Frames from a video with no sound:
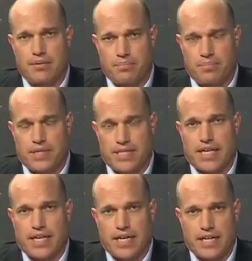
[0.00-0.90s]

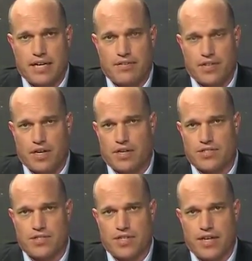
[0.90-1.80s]
particularly over the
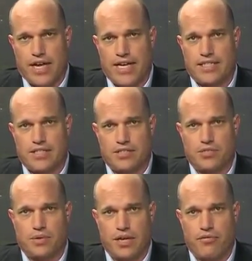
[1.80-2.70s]
last 18 to
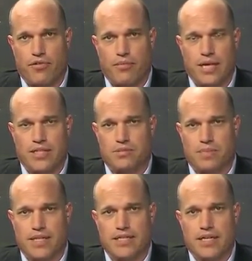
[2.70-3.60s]
24 months.
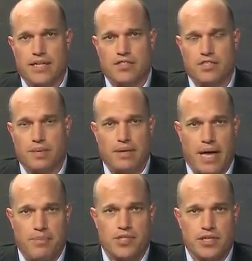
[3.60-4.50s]
But to be
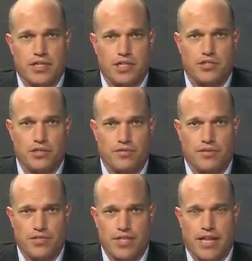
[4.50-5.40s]
absolutely
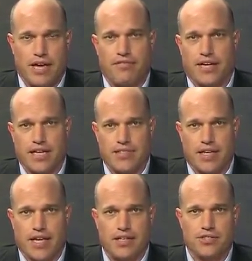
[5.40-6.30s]
truthful, South Africa as a
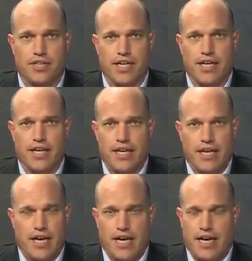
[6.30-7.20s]
country
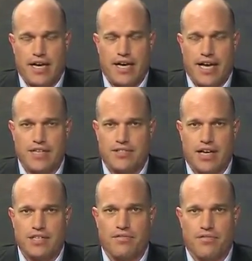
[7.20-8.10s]

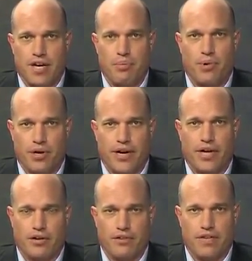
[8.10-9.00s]
has a very poor
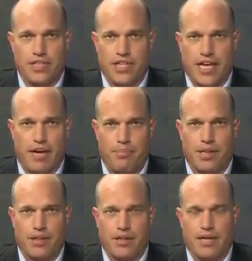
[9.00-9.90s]
record of venture capital.